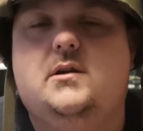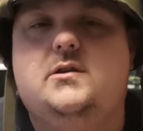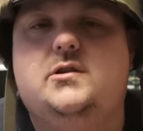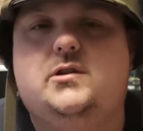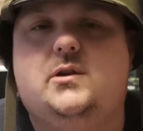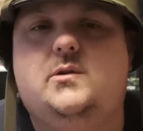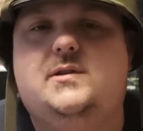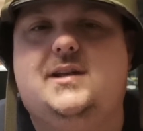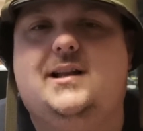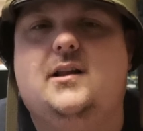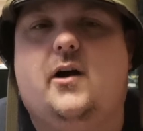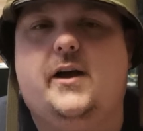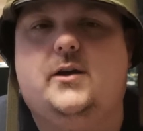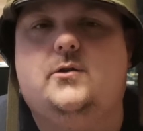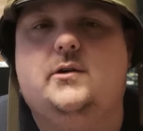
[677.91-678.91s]
shooty
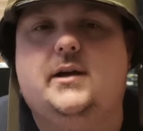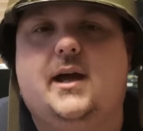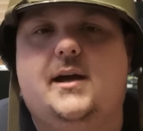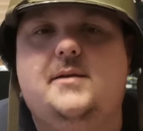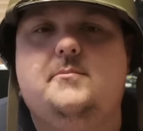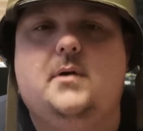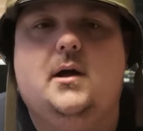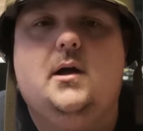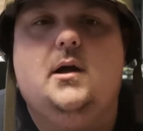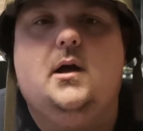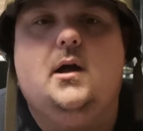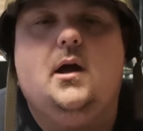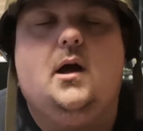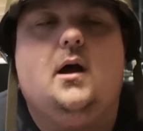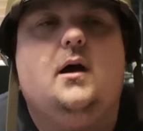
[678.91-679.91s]
light gun game?
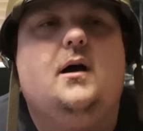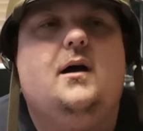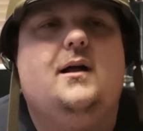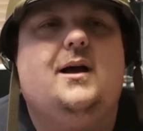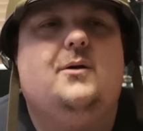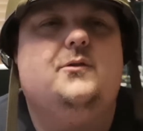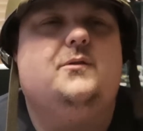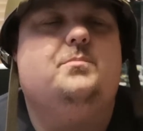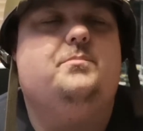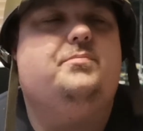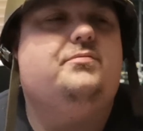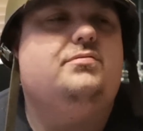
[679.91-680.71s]
That was...